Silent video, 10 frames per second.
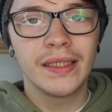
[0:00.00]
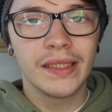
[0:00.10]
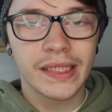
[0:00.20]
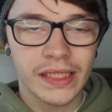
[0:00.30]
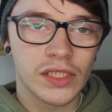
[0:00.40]

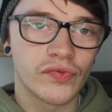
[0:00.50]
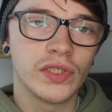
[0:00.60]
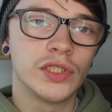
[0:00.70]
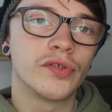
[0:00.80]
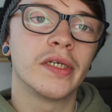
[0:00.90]
Yes, it's a real
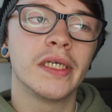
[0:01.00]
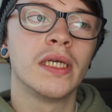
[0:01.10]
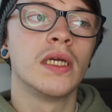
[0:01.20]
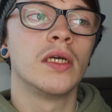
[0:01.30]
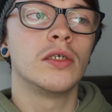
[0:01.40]
degree.
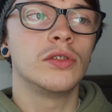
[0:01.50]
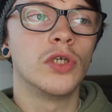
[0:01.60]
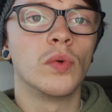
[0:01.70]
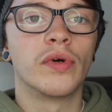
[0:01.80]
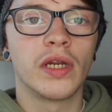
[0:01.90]

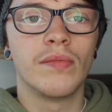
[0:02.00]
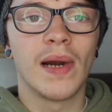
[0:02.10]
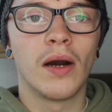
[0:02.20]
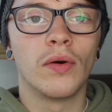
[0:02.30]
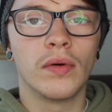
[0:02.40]
Don't worry
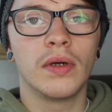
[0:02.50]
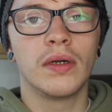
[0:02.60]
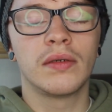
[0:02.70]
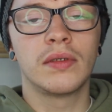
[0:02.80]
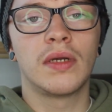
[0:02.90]
about
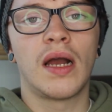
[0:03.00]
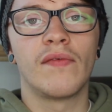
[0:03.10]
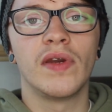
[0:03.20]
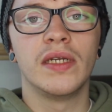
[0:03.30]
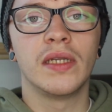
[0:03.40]

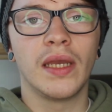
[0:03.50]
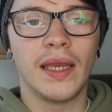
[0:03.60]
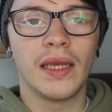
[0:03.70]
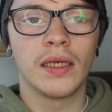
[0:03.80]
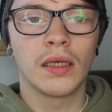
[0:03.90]
having
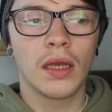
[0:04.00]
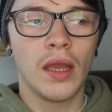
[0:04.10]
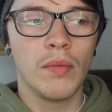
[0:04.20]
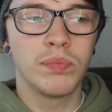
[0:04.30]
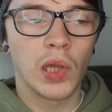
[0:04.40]
a
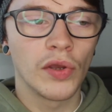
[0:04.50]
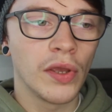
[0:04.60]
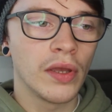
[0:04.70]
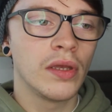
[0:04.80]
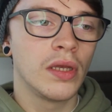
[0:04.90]

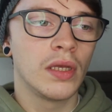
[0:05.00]
employer